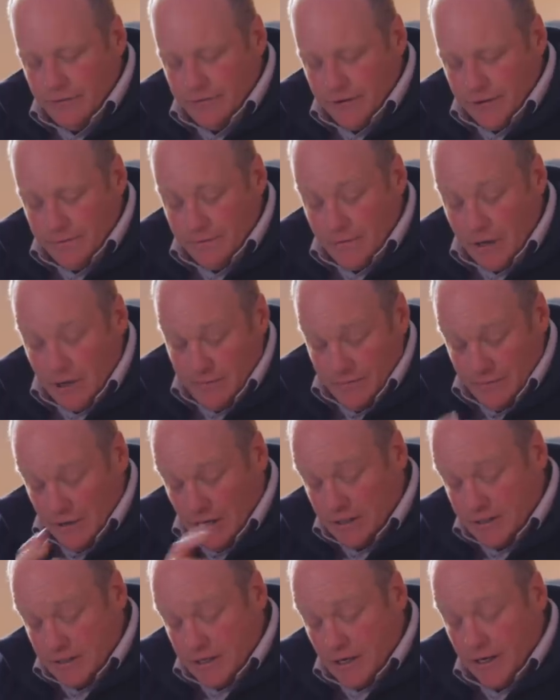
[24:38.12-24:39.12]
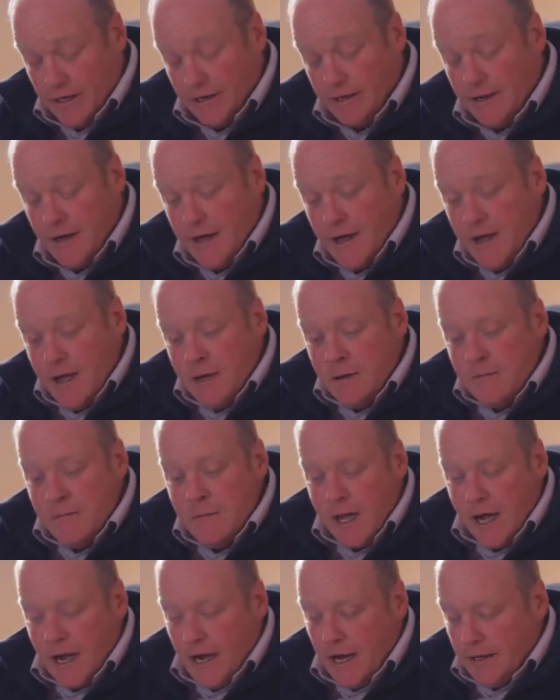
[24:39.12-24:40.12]
over uh, last night.
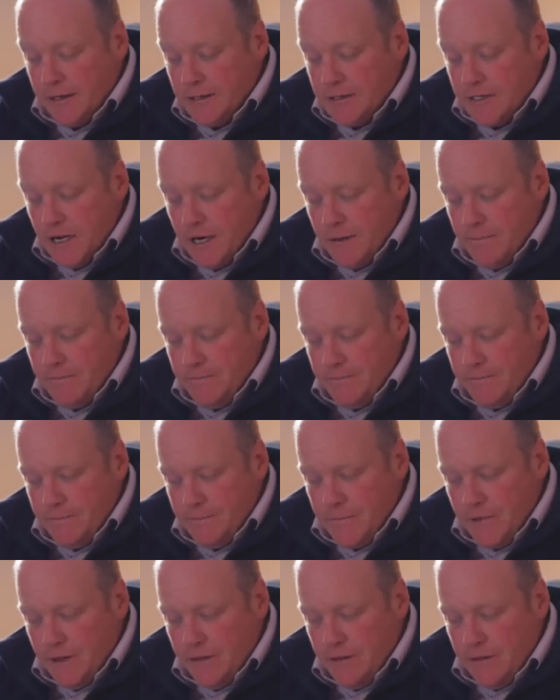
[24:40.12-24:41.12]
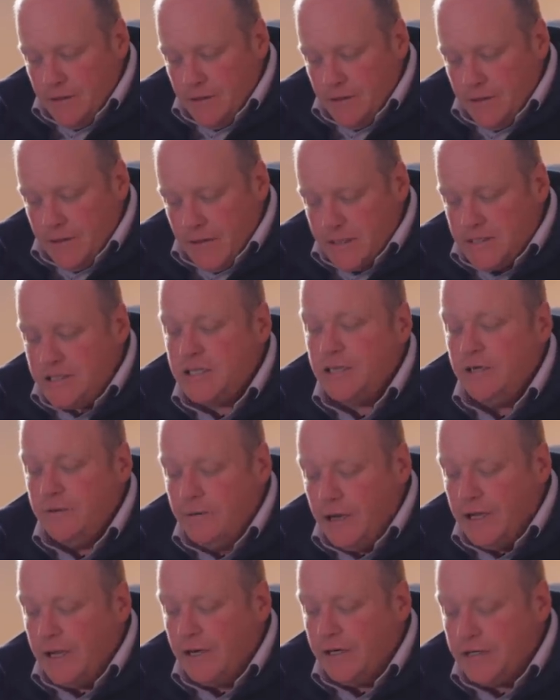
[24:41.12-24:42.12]
And um, there's
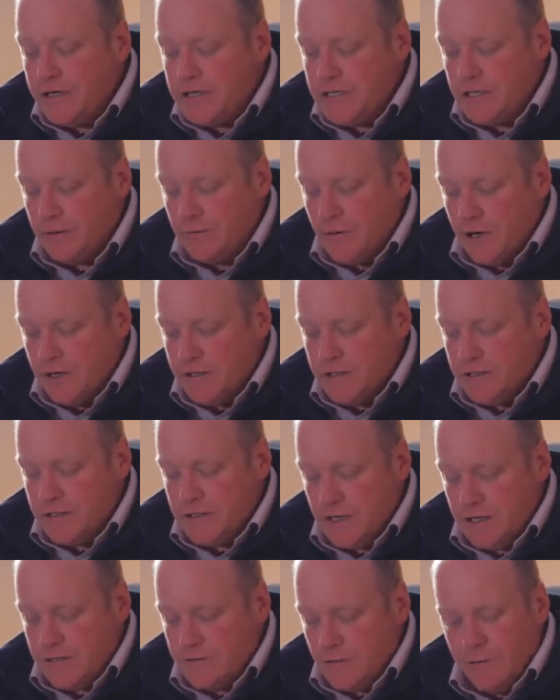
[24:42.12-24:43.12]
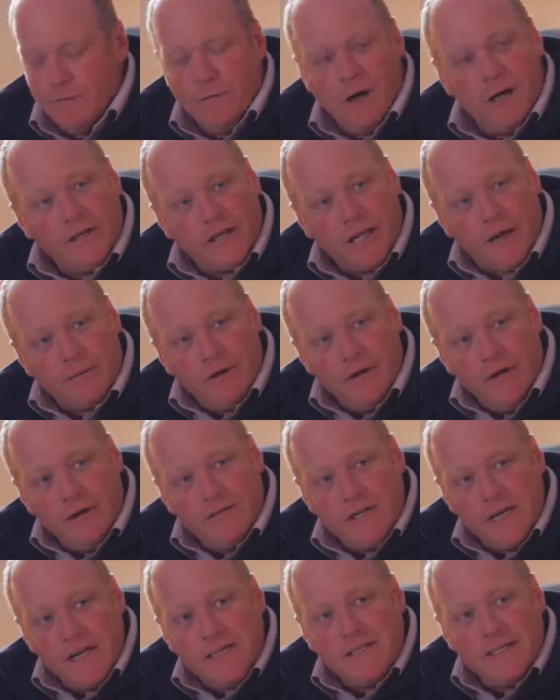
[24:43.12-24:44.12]
two really interesting ones. There's one by a chap
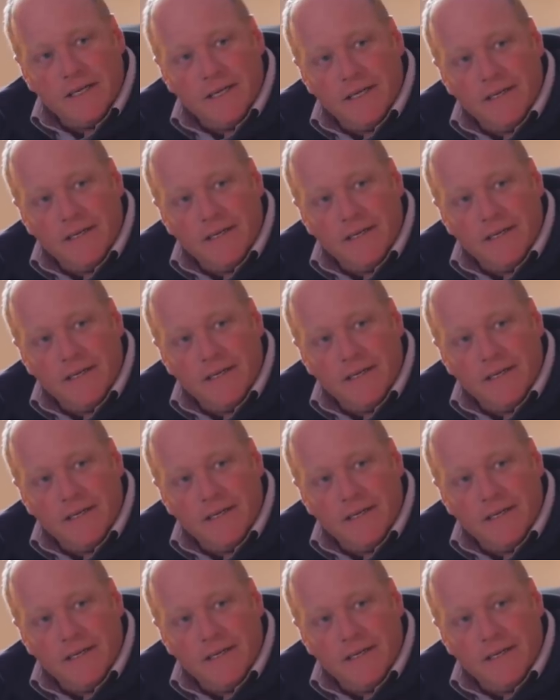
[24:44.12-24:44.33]
who lives in